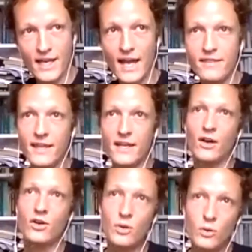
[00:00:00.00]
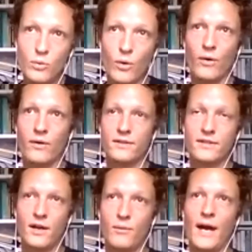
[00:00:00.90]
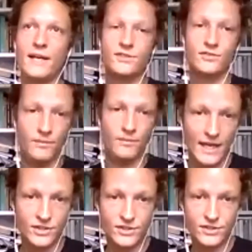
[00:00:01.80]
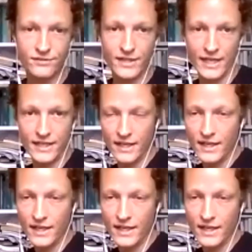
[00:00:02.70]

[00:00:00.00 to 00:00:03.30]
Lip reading: and then a new world arises from the ashes of that.